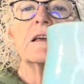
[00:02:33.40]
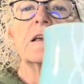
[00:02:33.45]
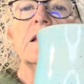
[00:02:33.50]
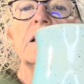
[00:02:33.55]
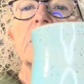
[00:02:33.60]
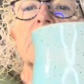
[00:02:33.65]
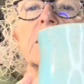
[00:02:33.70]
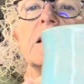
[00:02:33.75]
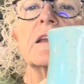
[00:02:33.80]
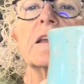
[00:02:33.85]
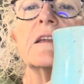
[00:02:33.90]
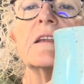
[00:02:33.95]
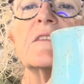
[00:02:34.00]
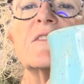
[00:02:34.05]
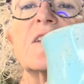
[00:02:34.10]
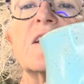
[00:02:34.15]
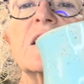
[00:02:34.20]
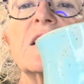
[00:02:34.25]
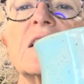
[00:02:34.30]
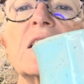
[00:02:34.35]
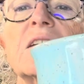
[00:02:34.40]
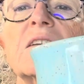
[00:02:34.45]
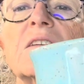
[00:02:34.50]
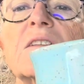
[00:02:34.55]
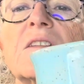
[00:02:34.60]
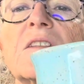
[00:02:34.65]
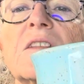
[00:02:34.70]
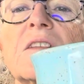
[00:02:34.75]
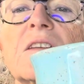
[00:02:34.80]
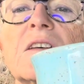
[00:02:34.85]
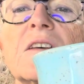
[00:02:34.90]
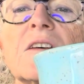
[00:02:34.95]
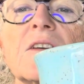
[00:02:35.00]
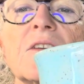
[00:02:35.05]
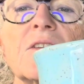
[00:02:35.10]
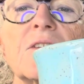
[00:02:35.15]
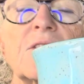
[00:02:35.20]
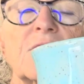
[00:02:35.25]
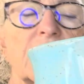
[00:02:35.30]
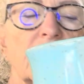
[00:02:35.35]
and it's got
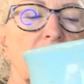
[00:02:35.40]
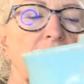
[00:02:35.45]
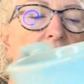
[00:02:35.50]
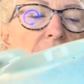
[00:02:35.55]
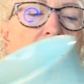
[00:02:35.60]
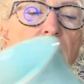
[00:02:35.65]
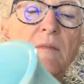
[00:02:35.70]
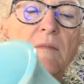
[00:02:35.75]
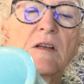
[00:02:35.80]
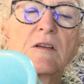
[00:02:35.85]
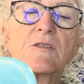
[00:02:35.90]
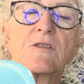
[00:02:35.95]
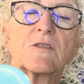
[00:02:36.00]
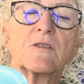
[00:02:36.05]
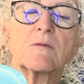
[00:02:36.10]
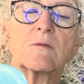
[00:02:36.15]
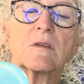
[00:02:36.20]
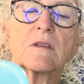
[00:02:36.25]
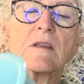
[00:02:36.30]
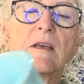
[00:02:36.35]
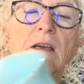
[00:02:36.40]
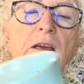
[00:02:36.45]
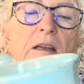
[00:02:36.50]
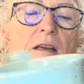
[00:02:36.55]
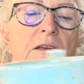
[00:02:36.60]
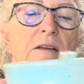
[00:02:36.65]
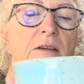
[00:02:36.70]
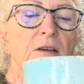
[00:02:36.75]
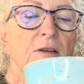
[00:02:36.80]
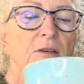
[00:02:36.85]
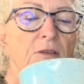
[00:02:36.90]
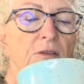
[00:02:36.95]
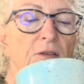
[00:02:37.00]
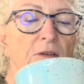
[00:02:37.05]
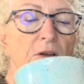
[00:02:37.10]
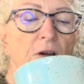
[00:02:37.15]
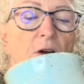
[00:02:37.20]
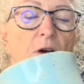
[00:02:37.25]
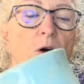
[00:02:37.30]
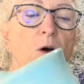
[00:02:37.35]
this, and I'm not sure what that is.
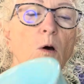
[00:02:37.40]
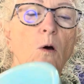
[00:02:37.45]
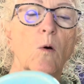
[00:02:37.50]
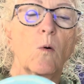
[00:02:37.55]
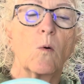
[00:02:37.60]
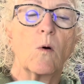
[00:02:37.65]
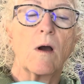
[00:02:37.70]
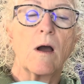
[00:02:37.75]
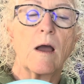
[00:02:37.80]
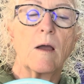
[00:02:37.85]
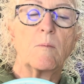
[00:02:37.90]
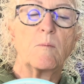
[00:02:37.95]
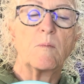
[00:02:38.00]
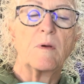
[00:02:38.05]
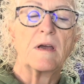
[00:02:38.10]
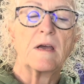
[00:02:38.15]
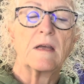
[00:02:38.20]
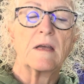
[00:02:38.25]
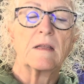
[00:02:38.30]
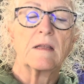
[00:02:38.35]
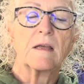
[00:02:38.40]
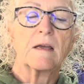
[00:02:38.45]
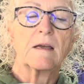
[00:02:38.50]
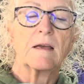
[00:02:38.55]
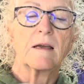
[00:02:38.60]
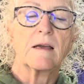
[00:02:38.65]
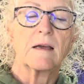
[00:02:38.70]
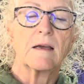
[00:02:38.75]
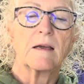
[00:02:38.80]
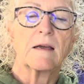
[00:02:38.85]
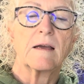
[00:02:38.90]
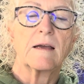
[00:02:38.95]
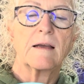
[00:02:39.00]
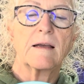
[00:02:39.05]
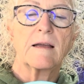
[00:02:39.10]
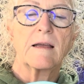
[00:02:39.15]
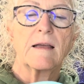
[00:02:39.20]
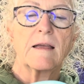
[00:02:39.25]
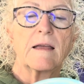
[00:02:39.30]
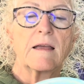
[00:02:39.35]
Oh, I bet
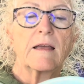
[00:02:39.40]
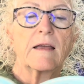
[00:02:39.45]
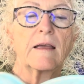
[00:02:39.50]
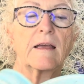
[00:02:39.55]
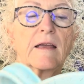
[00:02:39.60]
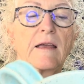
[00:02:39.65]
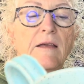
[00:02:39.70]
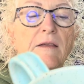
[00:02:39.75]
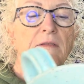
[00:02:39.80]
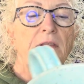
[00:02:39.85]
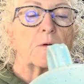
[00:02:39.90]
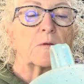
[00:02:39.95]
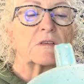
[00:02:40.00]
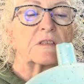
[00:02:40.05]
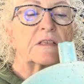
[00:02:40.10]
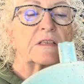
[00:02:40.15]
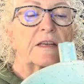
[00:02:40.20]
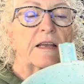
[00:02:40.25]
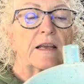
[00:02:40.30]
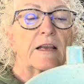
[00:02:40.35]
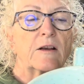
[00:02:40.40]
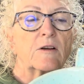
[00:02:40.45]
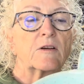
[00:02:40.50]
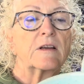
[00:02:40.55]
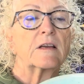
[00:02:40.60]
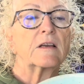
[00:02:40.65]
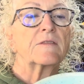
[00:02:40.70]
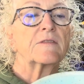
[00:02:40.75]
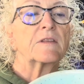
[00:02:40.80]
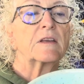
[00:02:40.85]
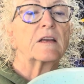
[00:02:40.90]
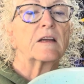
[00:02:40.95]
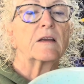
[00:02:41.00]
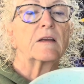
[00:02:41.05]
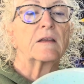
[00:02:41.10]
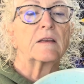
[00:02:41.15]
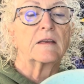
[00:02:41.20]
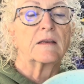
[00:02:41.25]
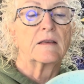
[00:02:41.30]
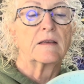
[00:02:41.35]
there was an area
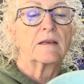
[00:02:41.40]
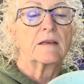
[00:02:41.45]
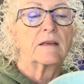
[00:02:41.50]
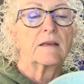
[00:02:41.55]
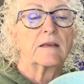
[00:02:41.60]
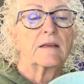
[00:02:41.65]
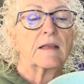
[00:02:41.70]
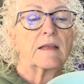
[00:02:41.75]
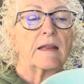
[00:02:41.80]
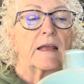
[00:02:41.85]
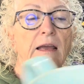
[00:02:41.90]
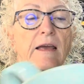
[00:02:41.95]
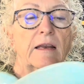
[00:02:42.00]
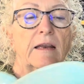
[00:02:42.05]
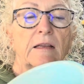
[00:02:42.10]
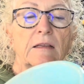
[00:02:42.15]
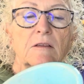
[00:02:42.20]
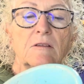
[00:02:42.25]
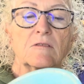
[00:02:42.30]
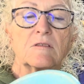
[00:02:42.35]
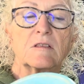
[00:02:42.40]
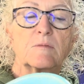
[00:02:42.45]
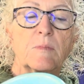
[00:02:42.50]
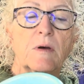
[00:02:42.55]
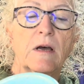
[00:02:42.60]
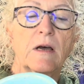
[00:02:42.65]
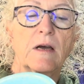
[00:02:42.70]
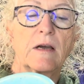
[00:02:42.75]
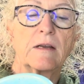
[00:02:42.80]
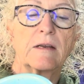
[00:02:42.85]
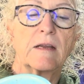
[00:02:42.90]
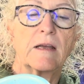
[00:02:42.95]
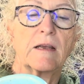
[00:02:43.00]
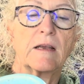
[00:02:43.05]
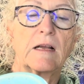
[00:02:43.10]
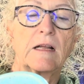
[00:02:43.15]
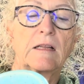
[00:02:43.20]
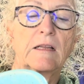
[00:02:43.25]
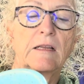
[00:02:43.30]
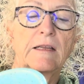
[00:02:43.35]
that had a little spot, and I
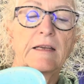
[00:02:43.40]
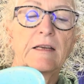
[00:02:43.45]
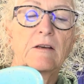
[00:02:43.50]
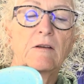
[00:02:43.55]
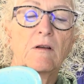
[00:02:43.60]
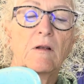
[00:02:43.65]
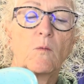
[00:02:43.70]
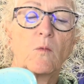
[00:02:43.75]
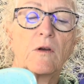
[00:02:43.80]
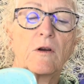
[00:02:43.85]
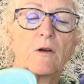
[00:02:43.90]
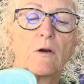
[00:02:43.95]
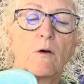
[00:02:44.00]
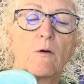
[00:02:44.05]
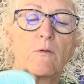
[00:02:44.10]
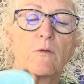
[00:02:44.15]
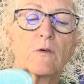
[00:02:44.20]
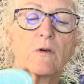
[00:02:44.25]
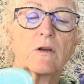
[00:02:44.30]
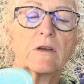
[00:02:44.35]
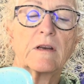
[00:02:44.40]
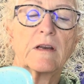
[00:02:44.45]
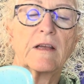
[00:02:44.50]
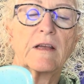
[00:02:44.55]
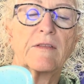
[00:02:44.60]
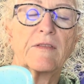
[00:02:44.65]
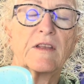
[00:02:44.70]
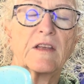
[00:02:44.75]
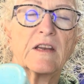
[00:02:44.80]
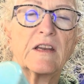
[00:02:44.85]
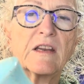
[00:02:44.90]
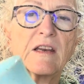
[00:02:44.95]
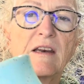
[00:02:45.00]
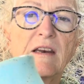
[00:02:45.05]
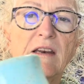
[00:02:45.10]
went over it, and then